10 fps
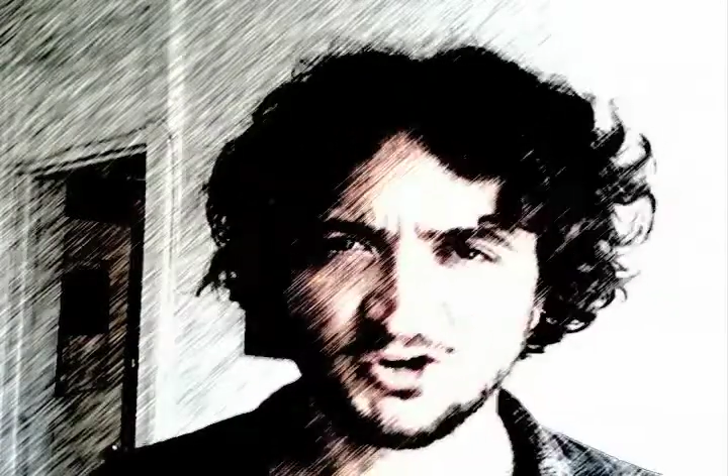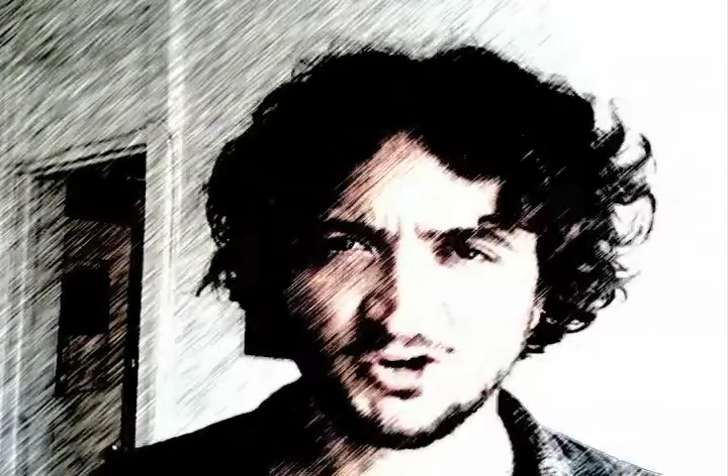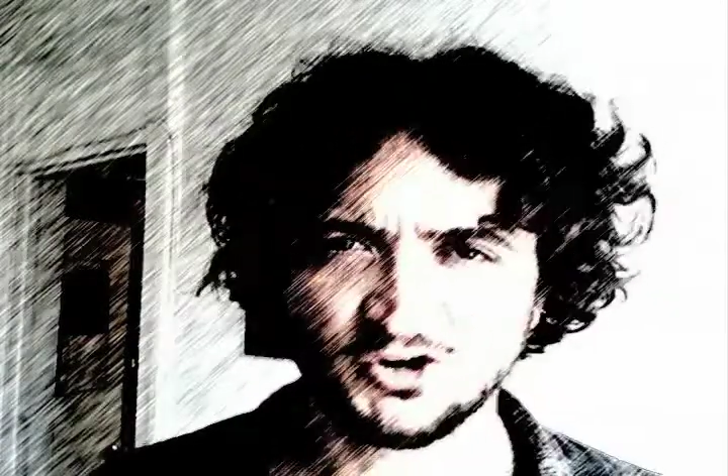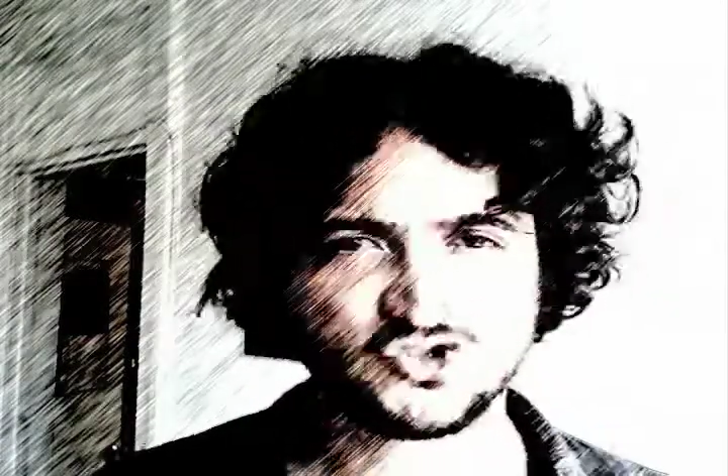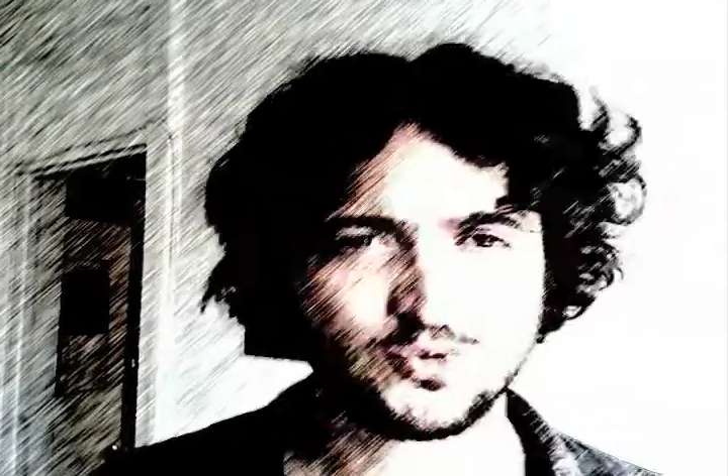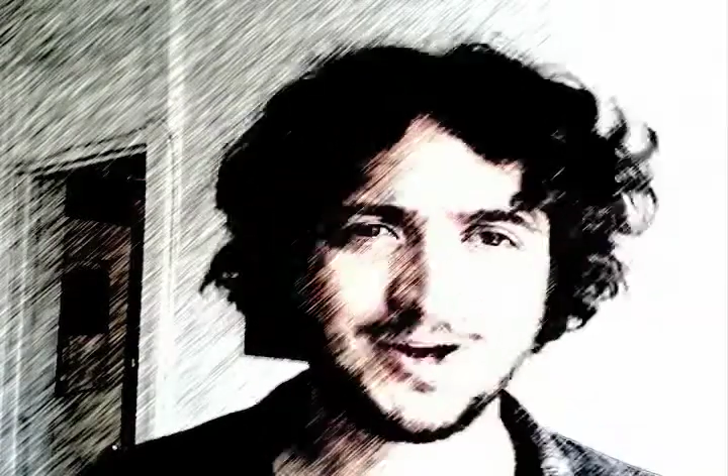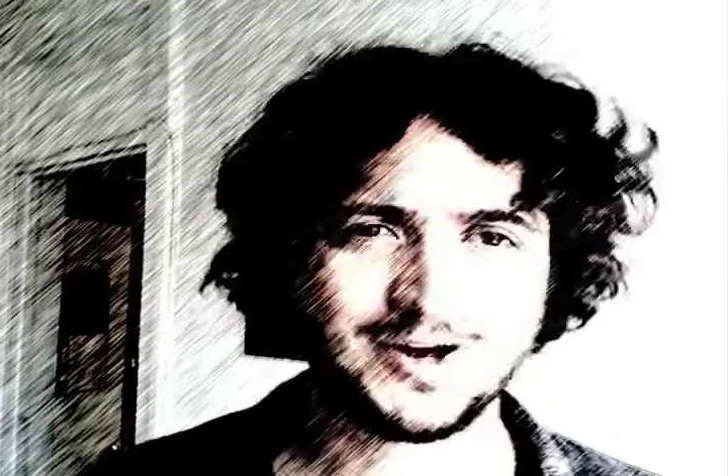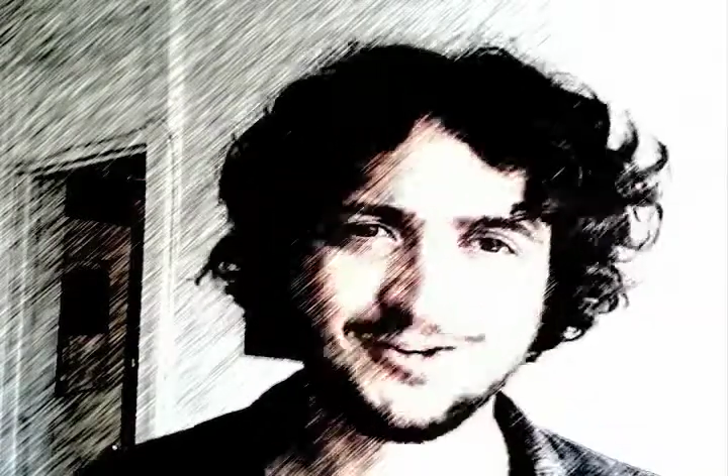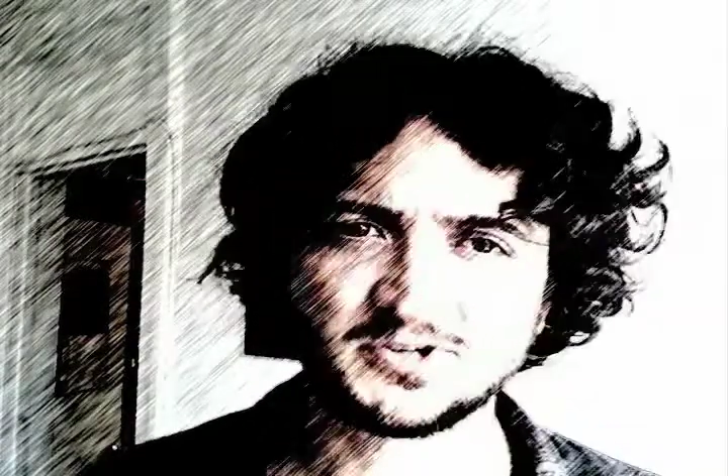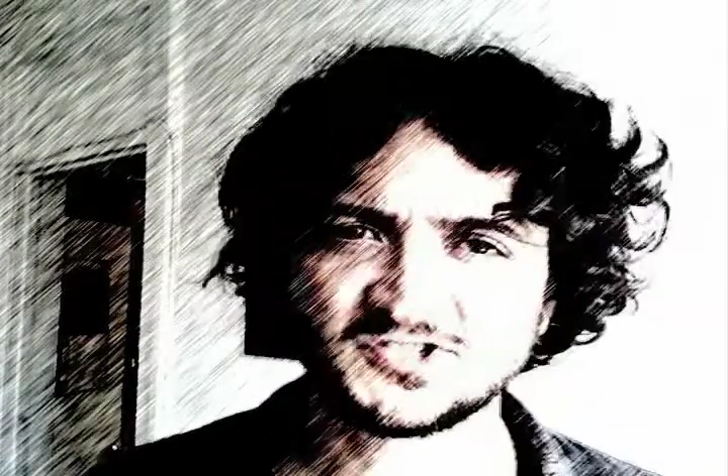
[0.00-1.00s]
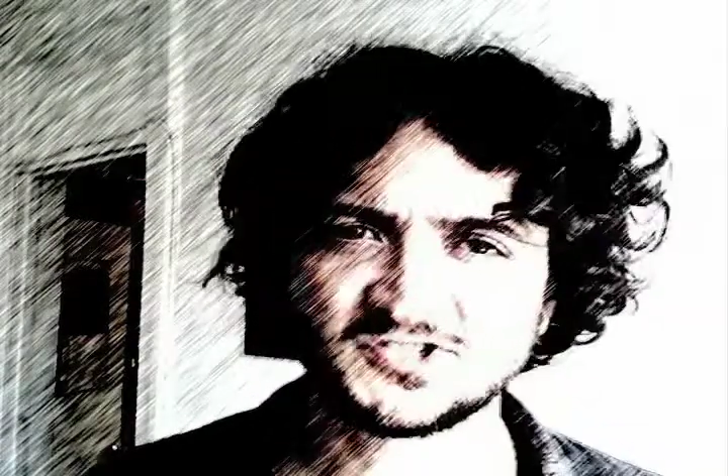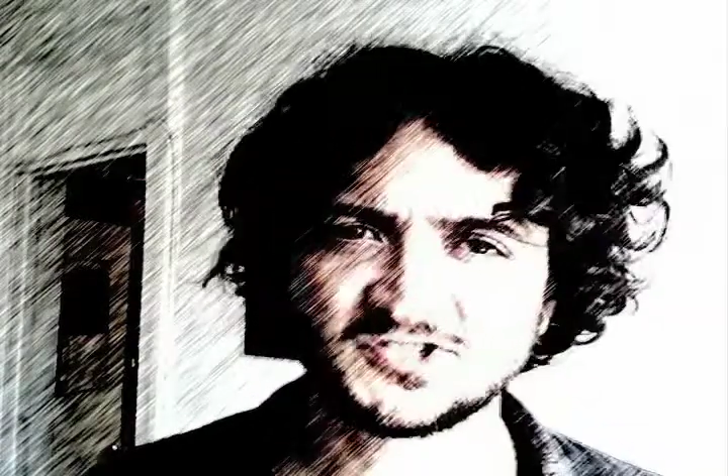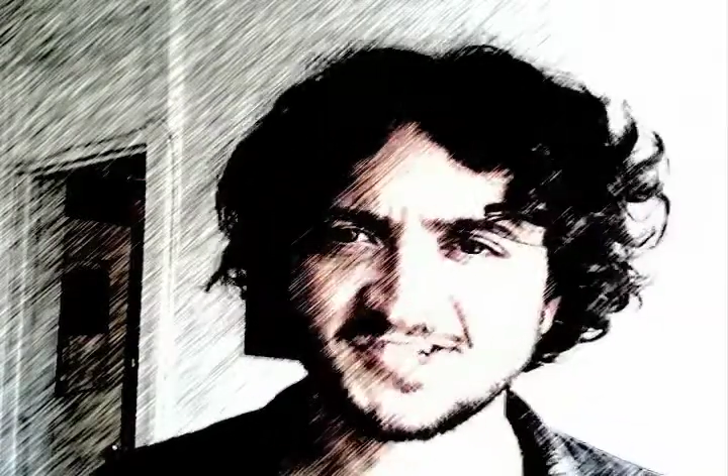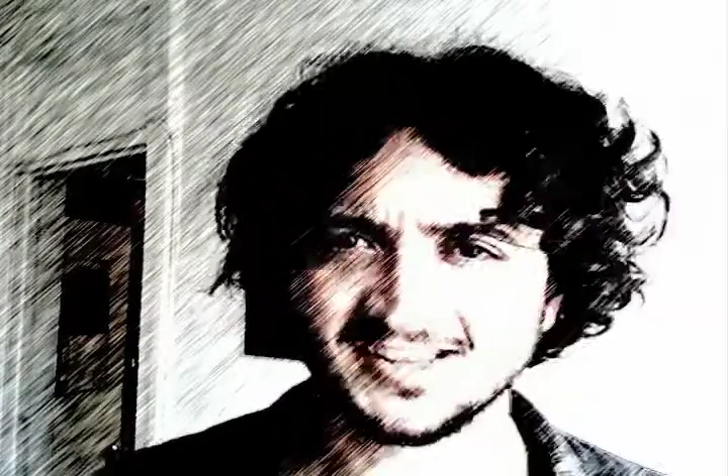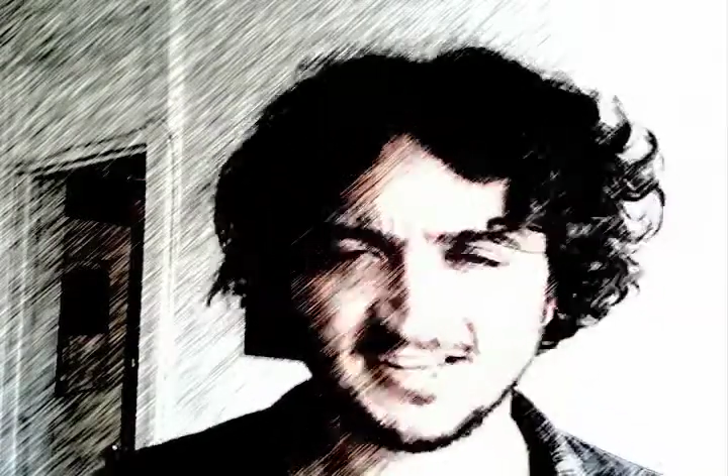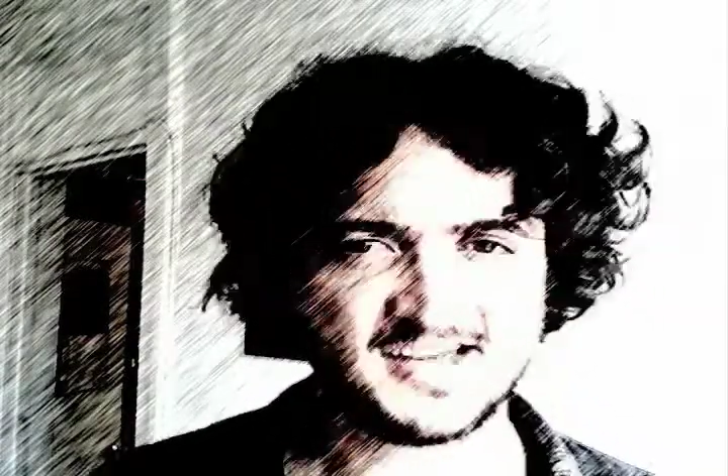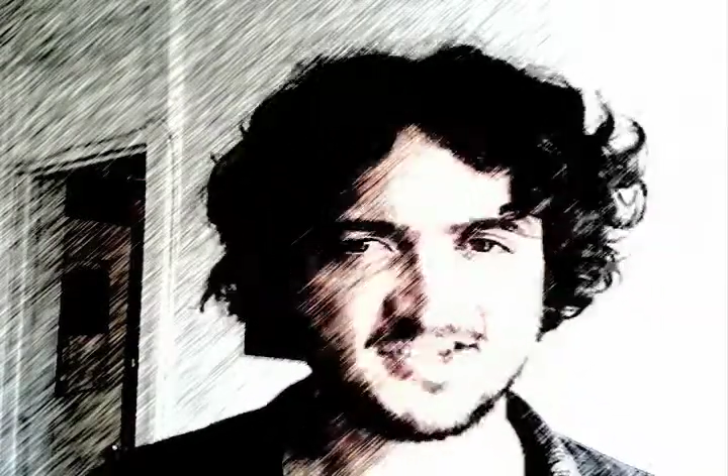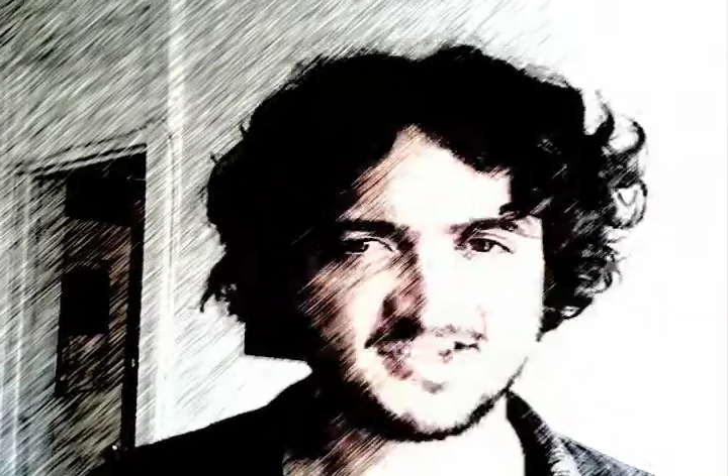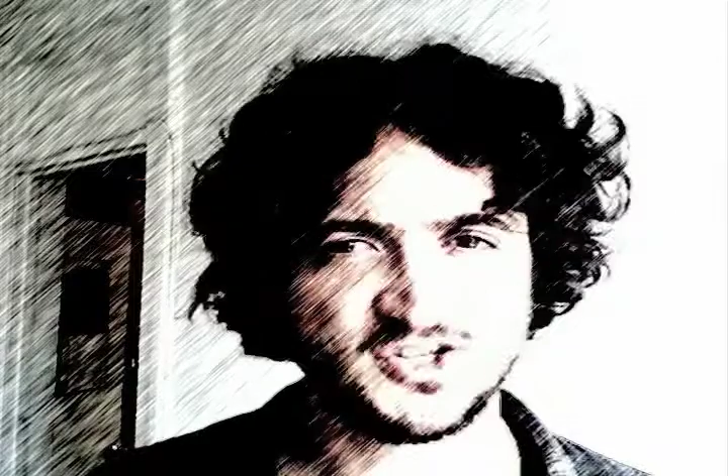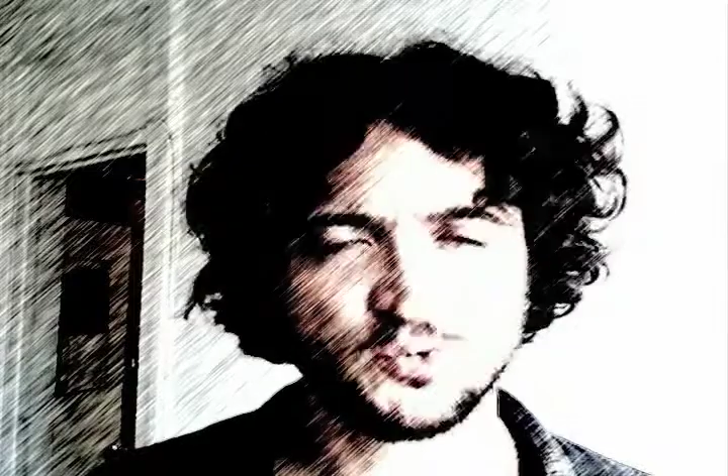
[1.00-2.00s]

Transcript: earn 12% less in the